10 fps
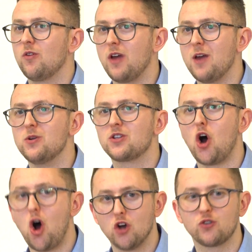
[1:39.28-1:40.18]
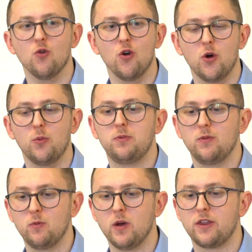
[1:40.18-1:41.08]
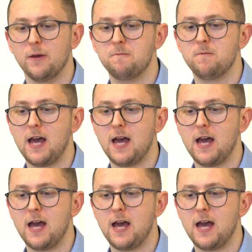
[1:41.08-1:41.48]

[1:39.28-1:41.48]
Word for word: it was hard growing up with them.